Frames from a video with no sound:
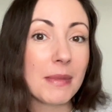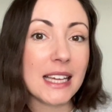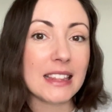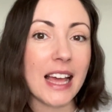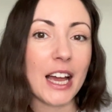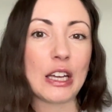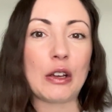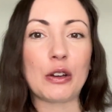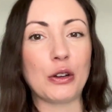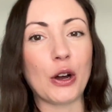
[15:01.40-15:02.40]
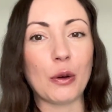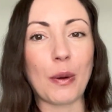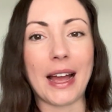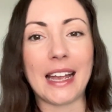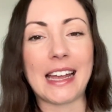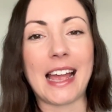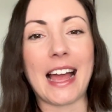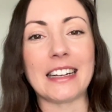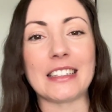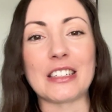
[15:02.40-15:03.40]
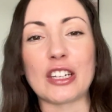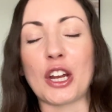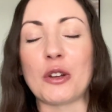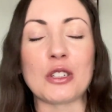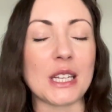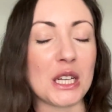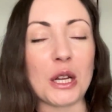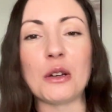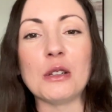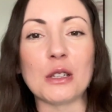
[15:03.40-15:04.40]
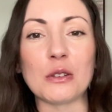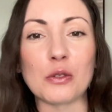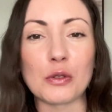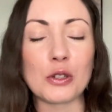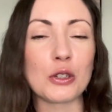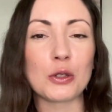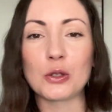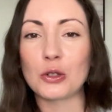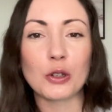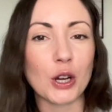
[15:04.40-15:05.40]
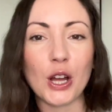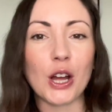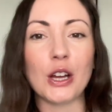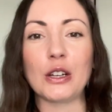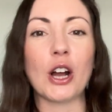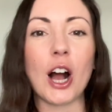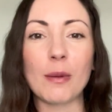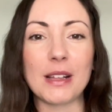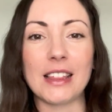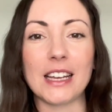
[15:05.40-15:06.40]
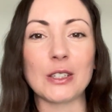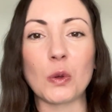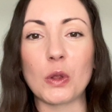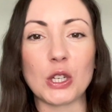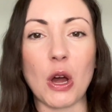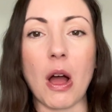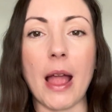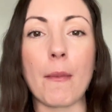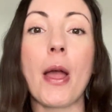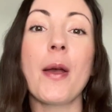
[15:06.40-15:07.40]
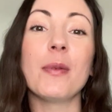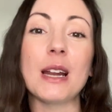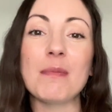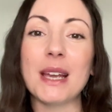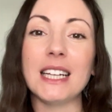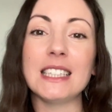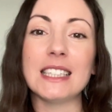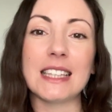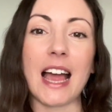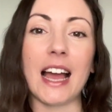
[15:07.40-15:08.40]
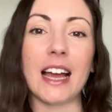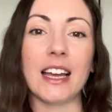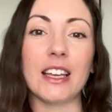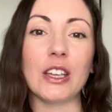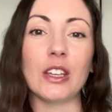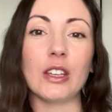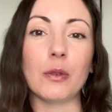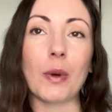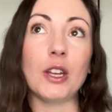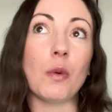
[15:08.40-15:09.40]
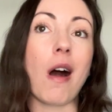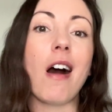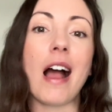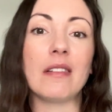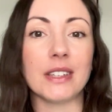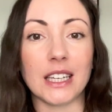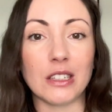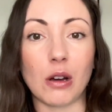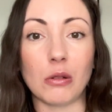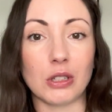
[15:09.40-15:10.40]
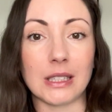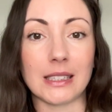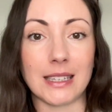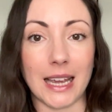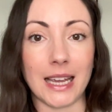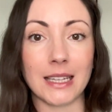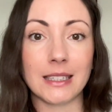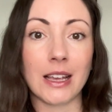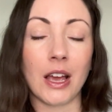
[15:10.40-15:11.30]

mean that you can go away and, just eat loads of sugar and carby things all the time, but it means that when you are having indulgences,